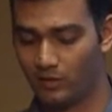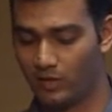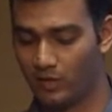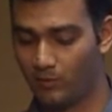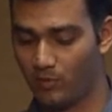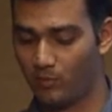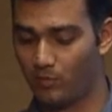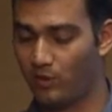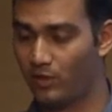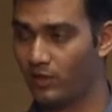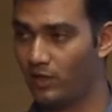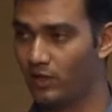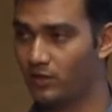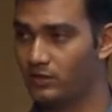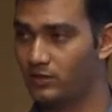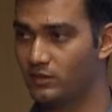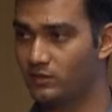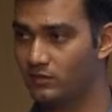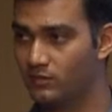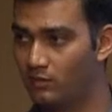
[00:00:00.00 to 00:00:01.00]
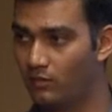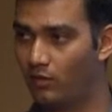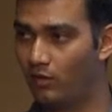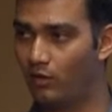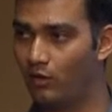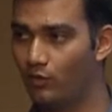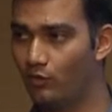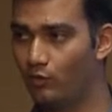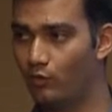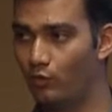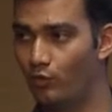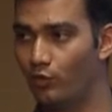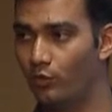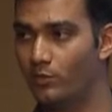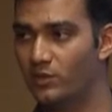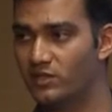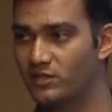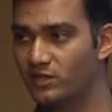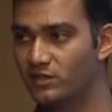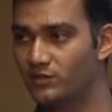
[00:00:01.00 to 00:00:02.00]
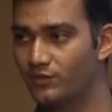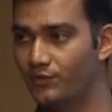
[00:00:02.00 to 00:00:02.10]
capabilities on OU basis,